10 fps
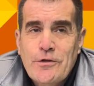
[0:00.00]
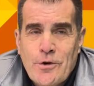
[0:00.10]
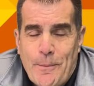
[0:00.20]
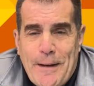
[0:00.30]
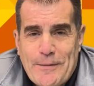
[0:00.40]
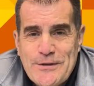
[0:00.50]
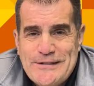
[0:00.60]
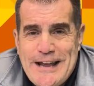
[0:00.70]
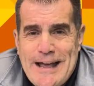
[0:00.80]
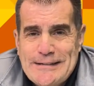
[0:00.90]
about
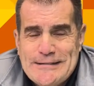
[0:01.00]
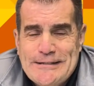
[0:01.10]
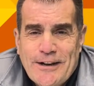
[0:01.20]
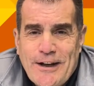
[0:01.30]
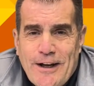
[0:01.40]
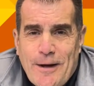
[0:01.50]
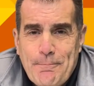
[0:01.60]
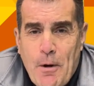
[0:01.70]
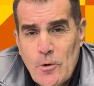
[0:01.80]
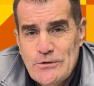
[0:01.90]
the test.
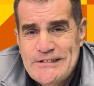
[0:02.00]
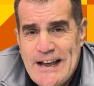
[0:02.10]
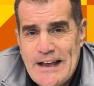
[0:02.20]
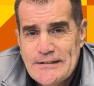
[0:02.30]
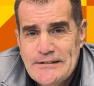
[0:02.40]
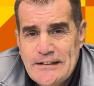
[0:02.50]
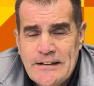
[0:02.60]
Post-test